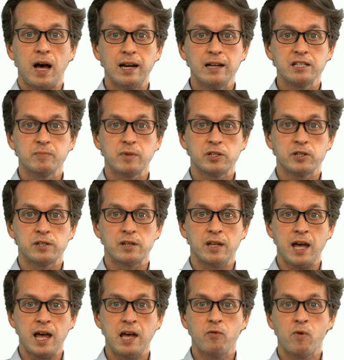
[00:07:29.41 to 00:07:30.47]
Alice measures
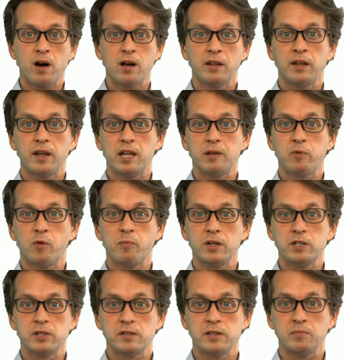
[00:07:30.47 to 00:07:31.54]
in A1 and Bob
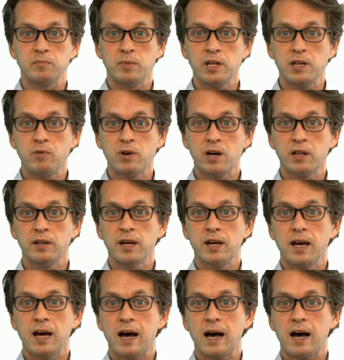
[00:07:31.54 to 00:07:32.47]
measures in B1,